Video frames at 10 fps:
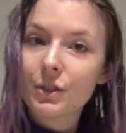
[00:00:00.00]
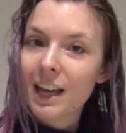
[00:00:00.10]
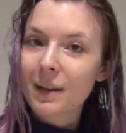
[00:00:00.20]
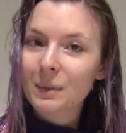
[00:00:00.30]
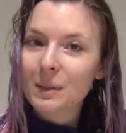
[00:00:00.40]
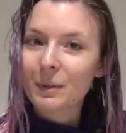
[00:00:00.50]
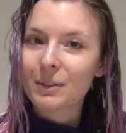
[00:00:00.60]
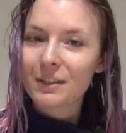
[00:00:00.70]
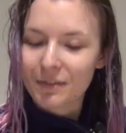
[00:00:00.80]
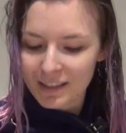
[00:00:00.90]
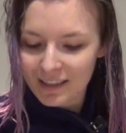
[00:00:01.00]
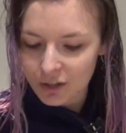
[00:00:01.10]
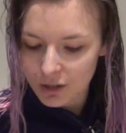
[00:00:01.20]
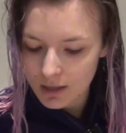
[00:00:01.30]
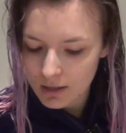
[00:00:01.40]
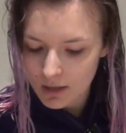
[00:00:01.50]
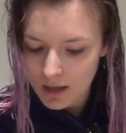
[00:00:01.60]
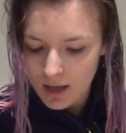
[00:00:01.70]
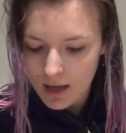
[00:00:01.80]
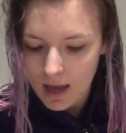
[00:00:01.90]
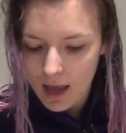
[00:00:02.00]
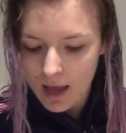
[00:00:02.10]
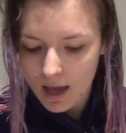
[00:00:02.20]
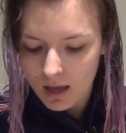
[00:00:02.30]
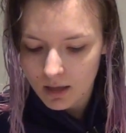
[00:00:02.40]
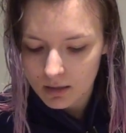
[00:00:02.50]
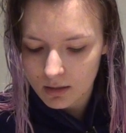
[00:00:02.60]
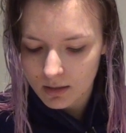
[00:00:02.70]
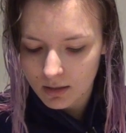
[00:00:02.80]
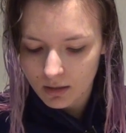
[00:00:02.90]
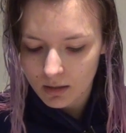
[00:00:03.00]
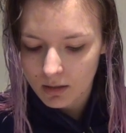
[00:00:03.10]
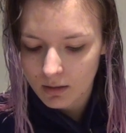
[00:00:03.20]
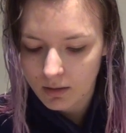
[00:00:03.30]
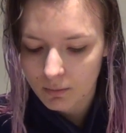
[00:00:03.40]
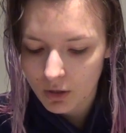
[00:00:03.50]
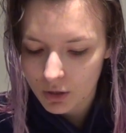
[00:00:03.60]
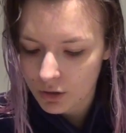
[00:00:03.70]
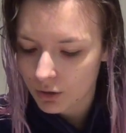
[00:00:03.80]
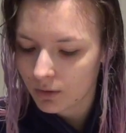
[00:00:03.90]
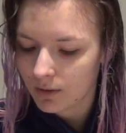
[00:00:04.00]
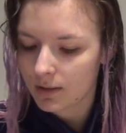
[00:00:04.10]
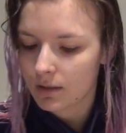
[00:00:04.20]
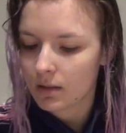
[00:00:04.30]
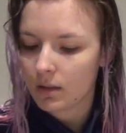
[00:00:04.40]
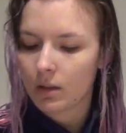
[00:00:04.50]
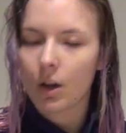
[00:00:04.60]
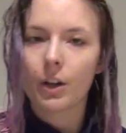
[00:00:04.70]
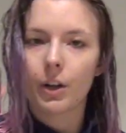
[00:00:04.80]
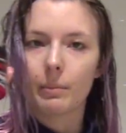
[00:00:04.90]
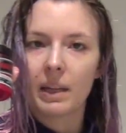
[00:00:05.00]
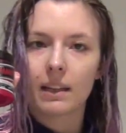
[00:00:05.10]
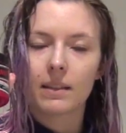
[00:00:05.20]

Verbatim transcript: two tablespoons of conditioner and I'm going to use the Hot Hot Pink.